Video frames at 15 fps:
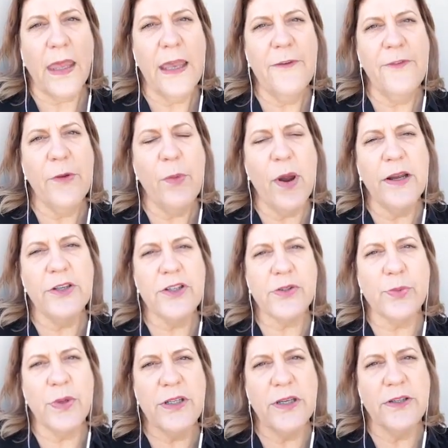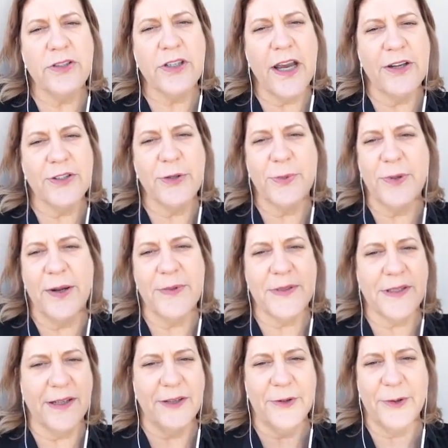if you want to just reach out to, I'm
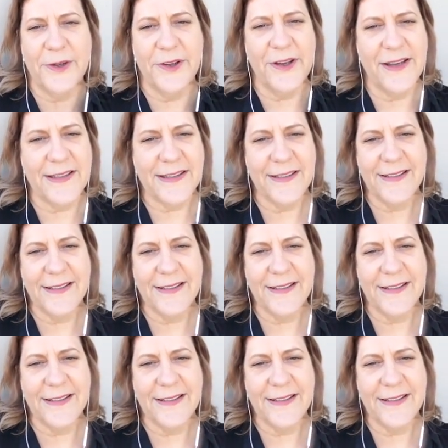just going to ignore you guys.